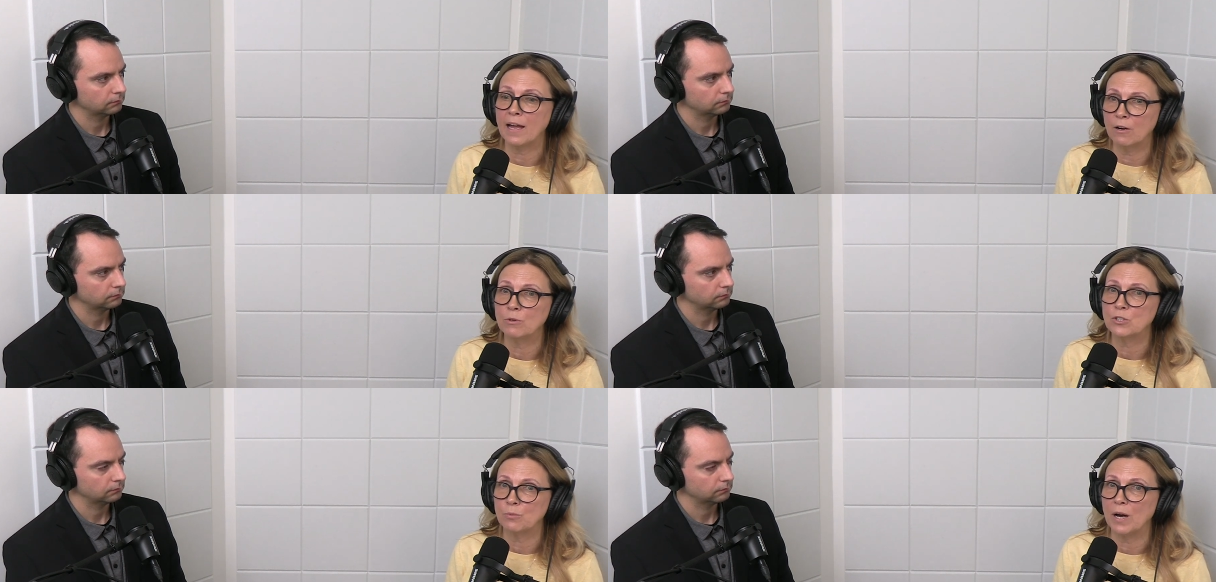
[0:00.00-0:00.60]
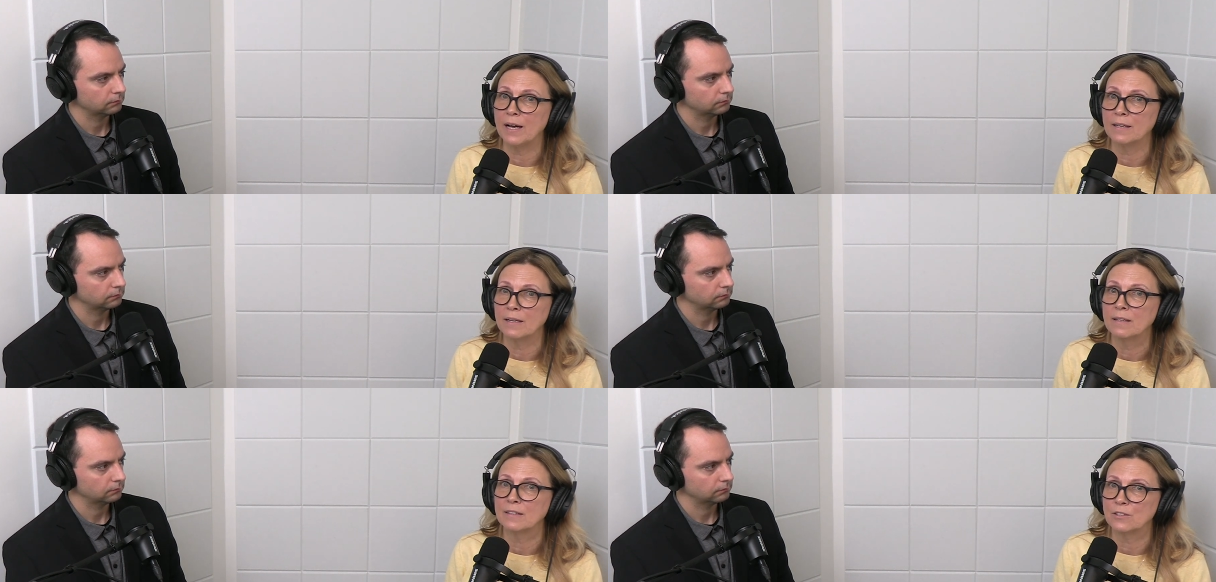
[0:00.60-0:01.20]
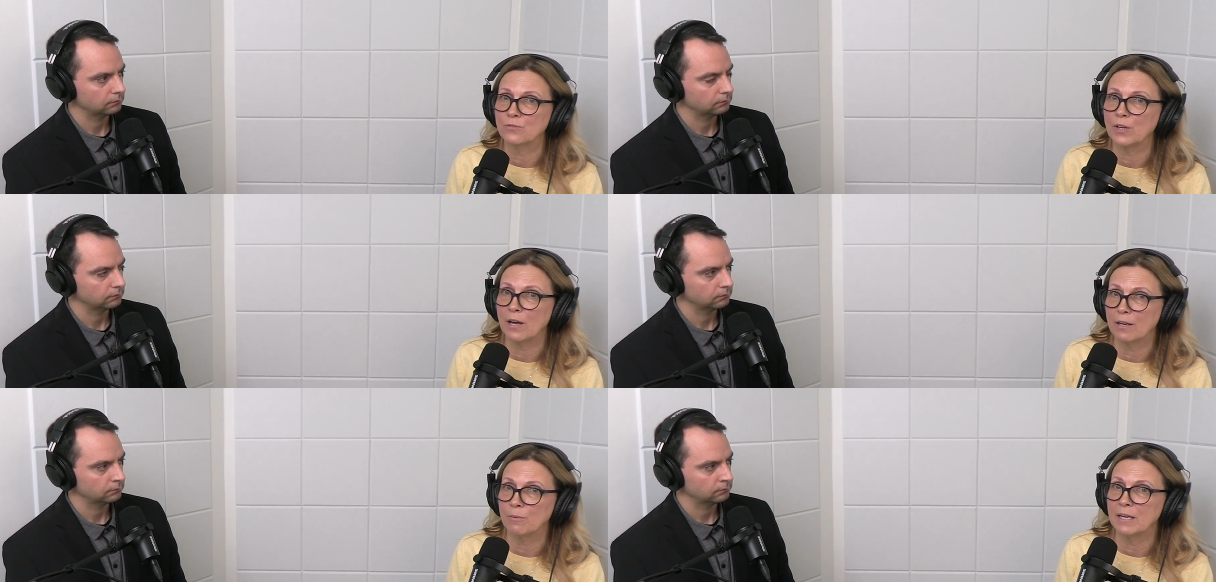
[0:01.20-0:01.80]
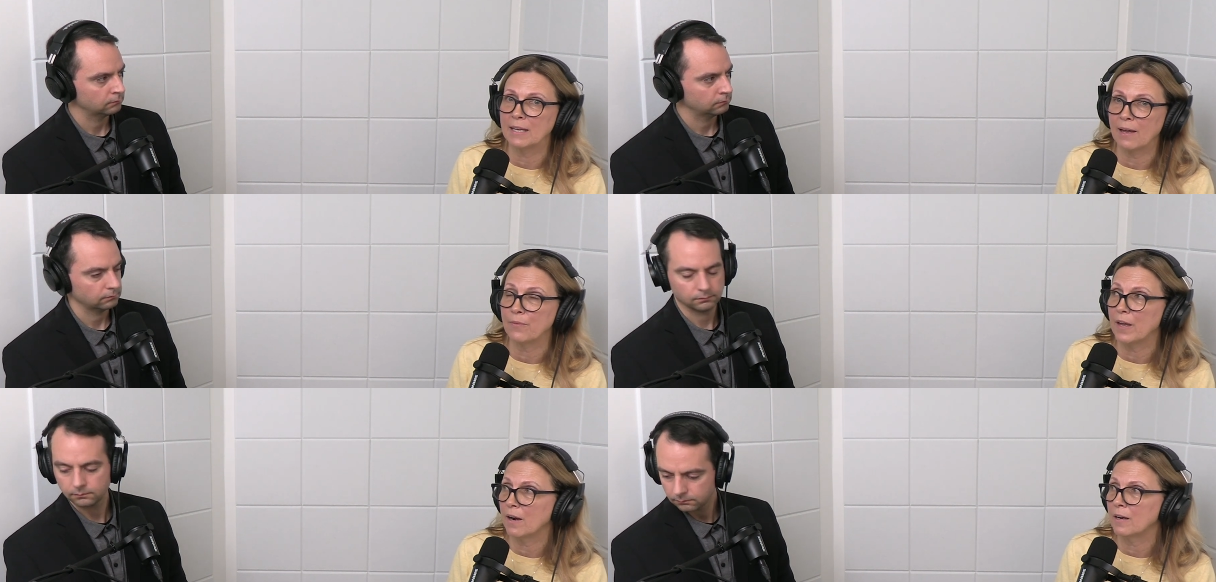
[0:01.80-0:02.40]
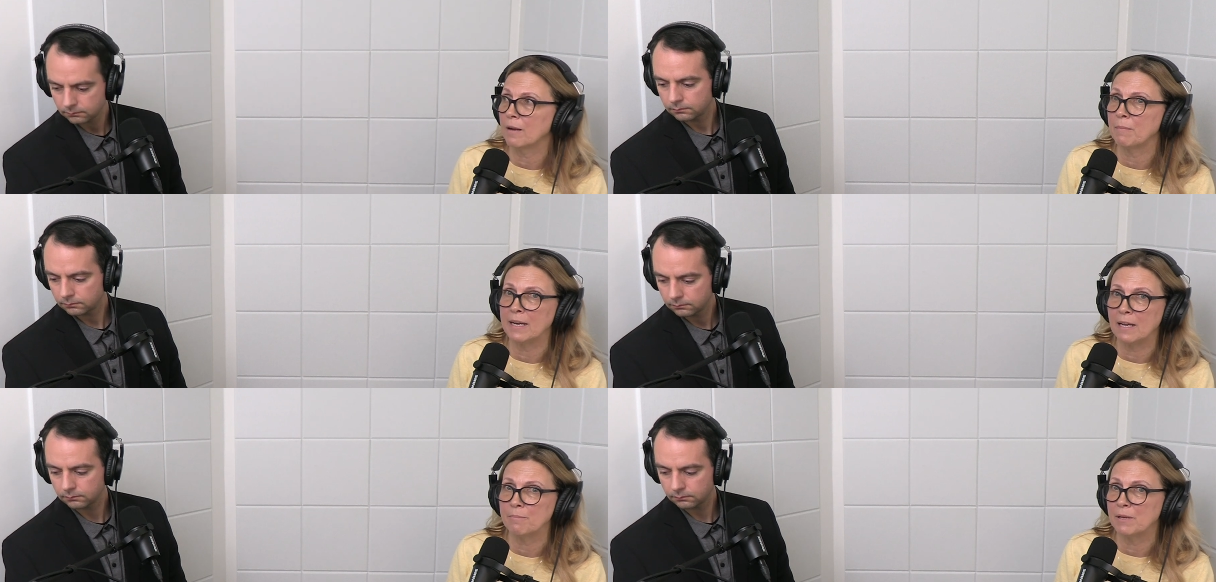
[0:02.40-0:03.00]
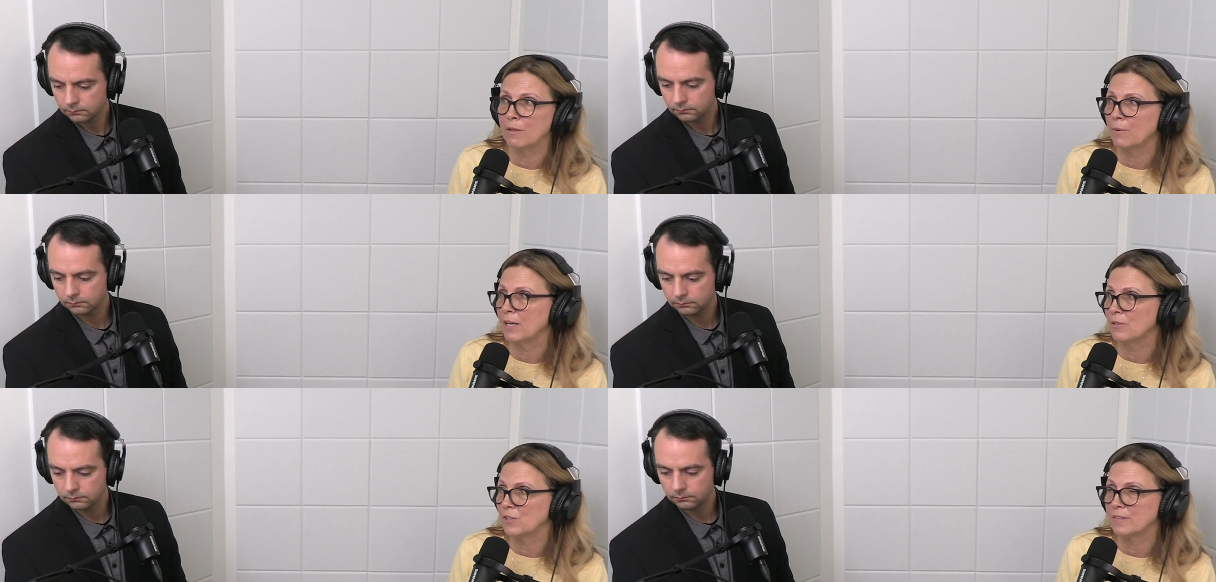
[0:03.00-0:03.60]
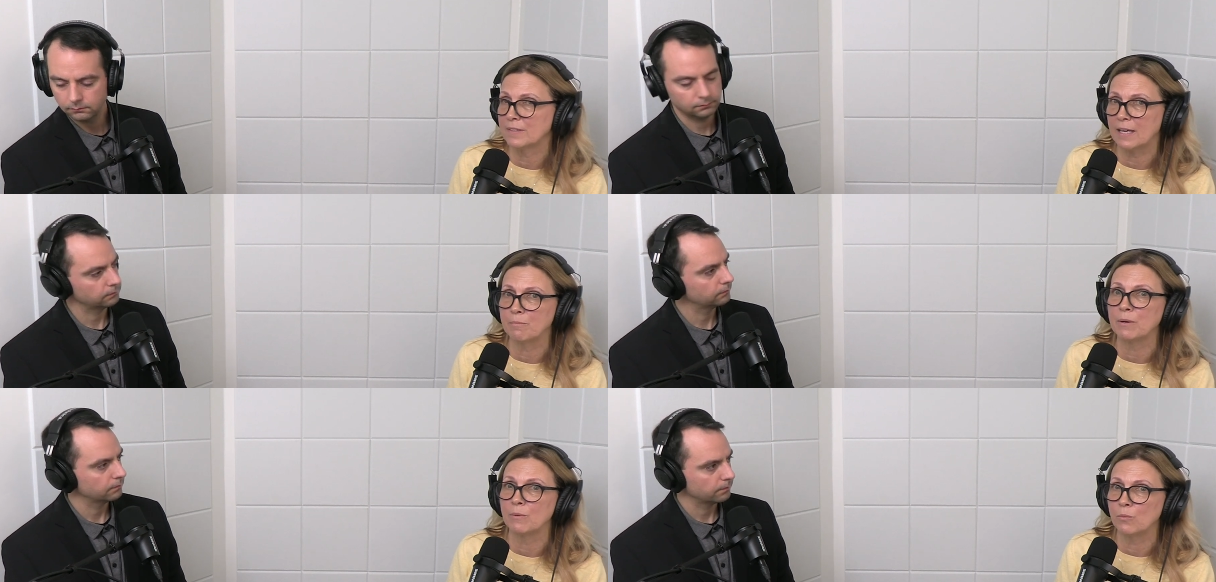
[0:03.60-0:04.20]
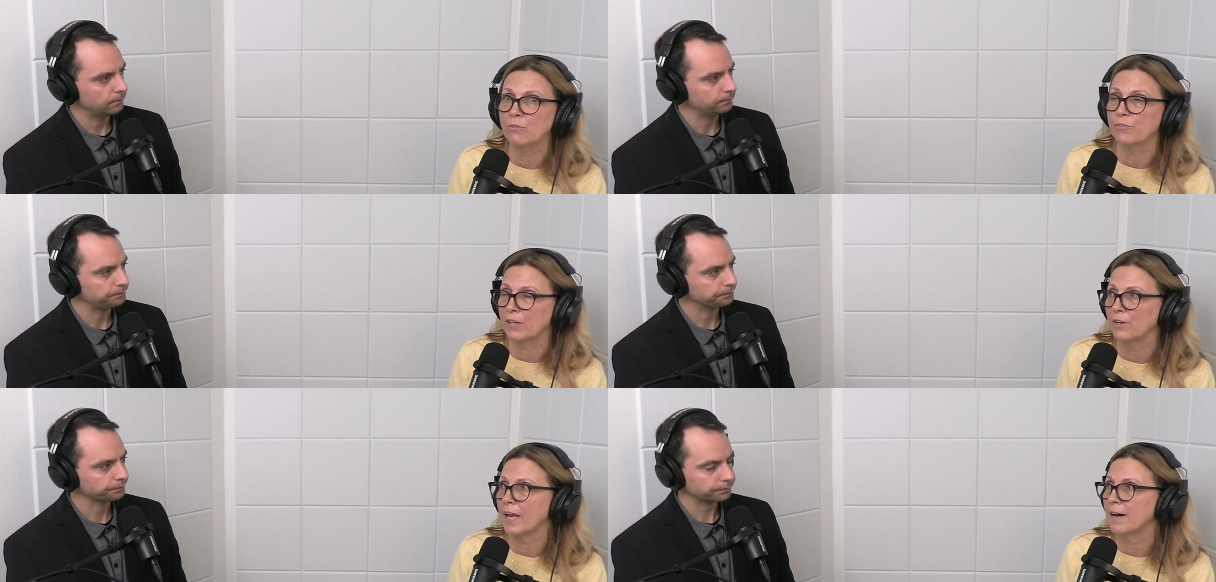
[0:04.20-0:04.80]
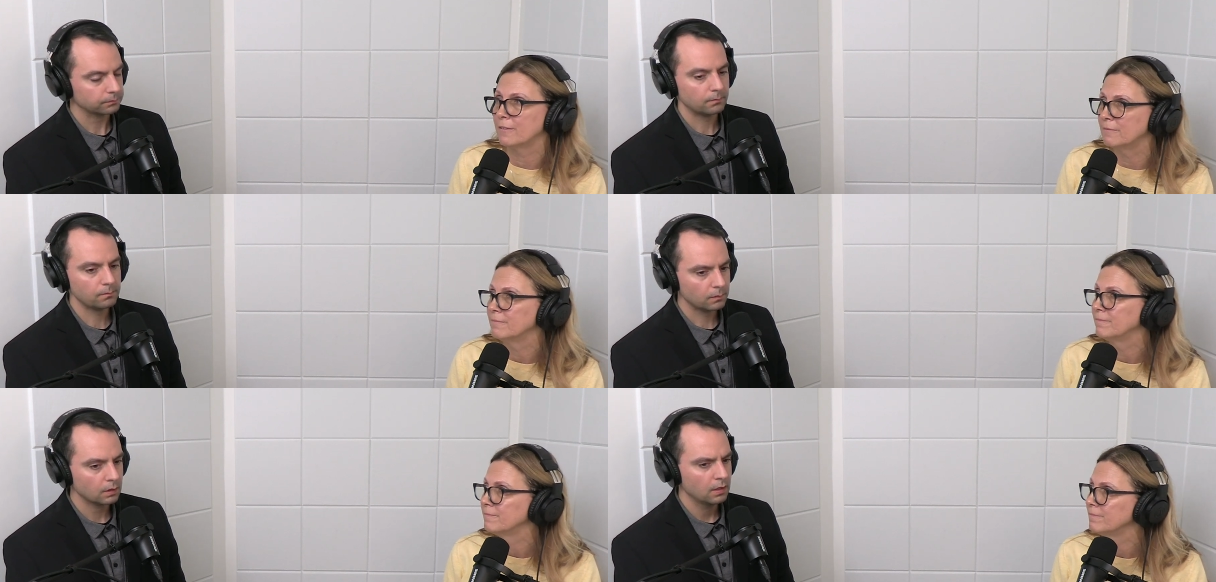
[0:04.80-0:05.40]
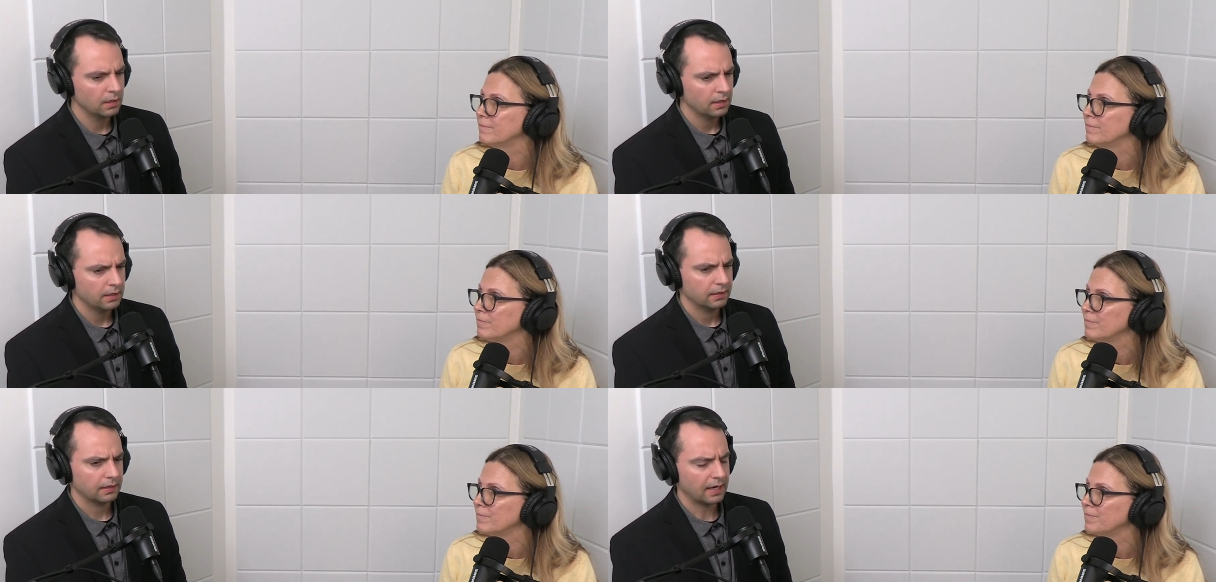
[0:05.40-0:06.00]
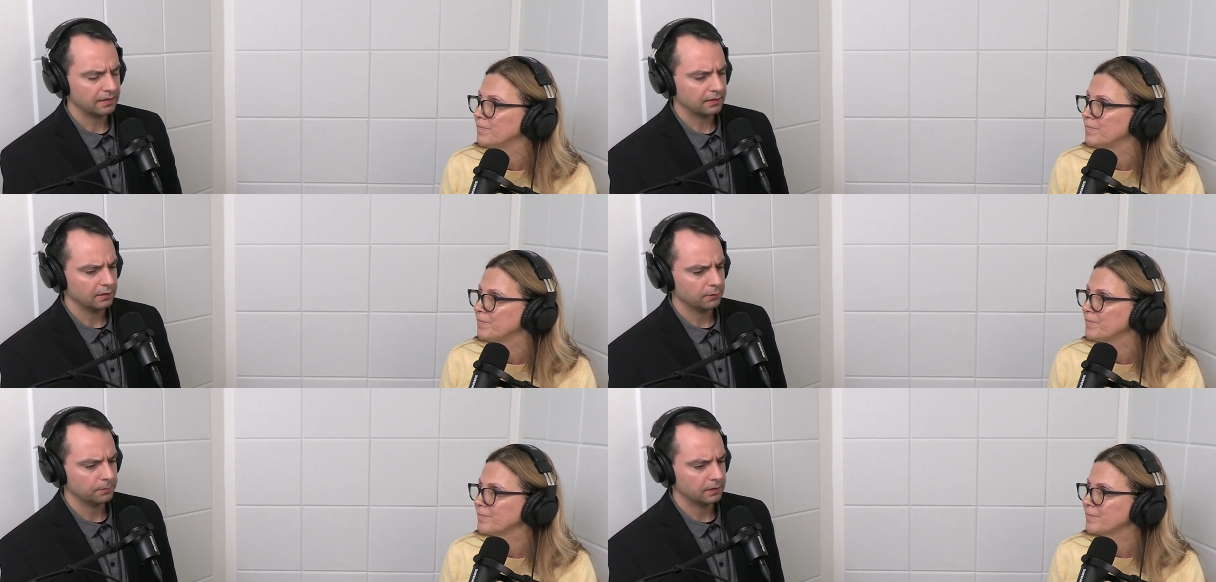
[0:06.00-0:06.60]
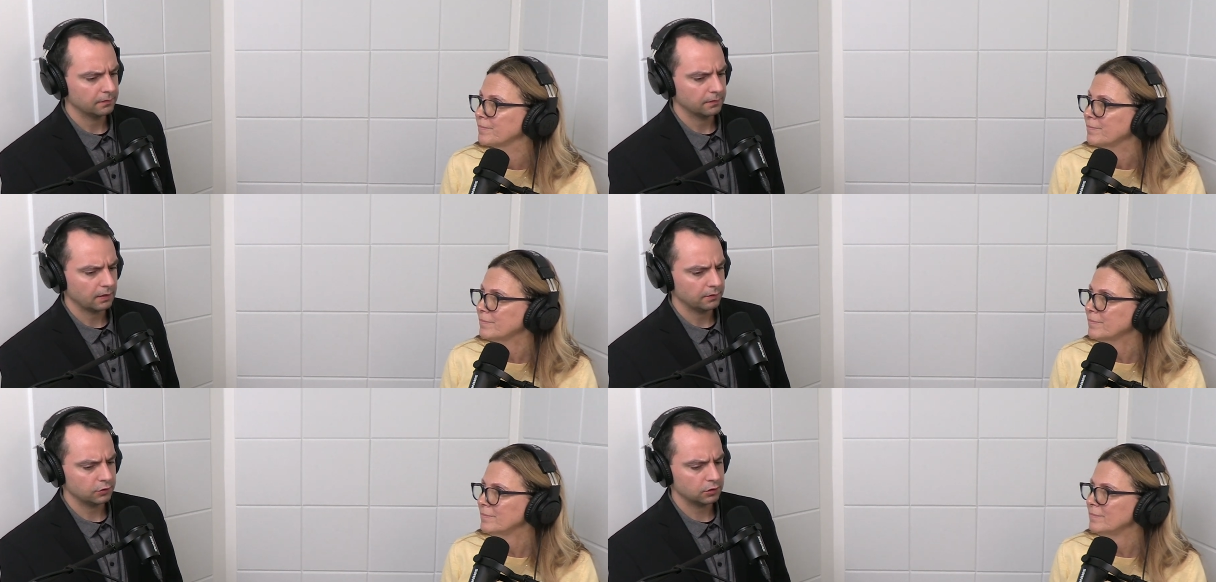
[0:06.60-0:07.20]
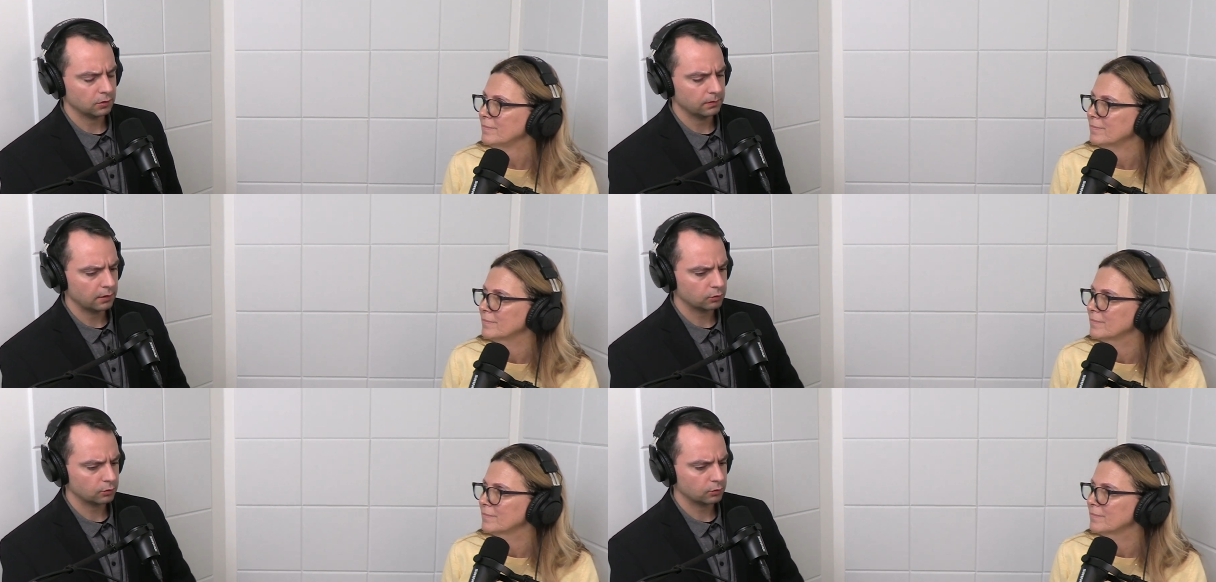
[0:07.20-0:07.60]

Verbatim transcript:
Speaker 1: i know what you want let's figure out a way to get there and it might not be the way you just said but we'll figure it out
Speaker 2: Kathy, you've been on the show now